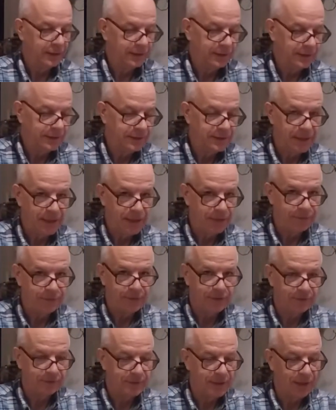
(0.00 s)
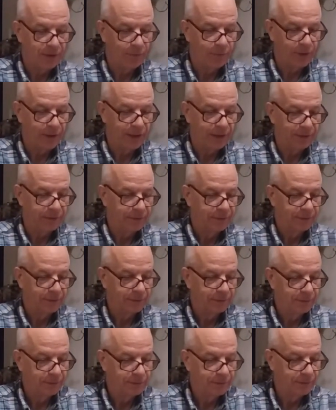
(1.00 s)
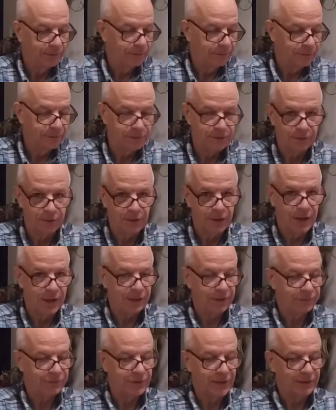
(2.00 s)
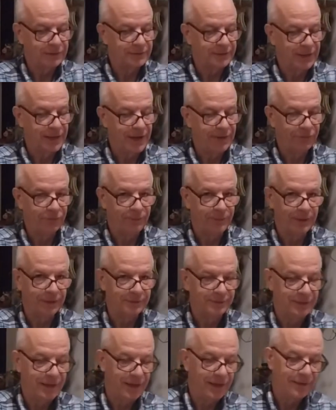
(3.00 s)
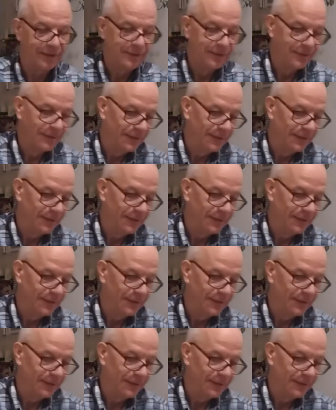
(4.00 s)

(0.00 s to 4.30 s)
He can't think that way. There's a lot of thoughts I have about that